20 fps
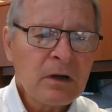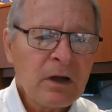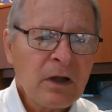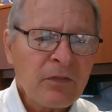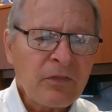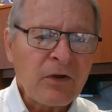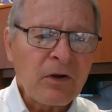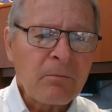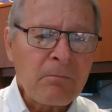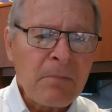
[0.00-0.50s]

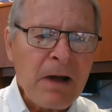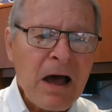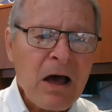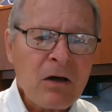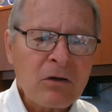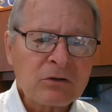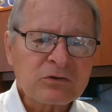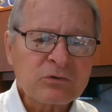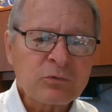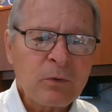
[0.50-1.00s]
Their
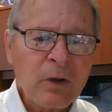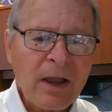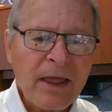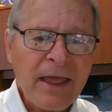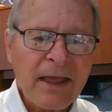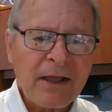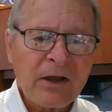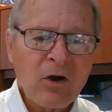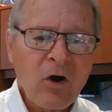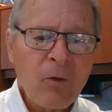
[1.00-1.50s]
mouths will
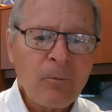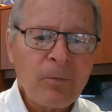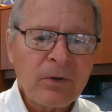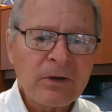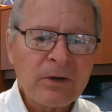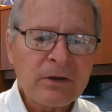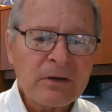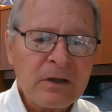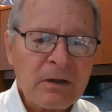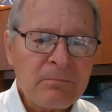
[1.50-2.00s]
hang
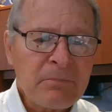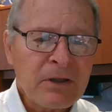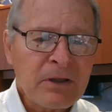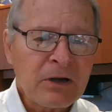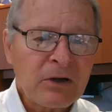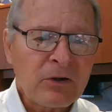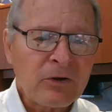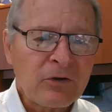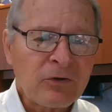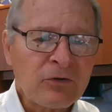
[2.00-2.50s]
open a
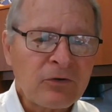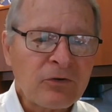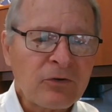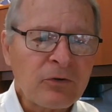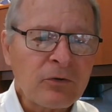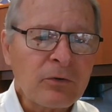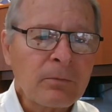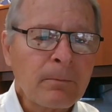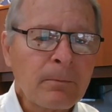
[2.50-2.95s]
minute or two.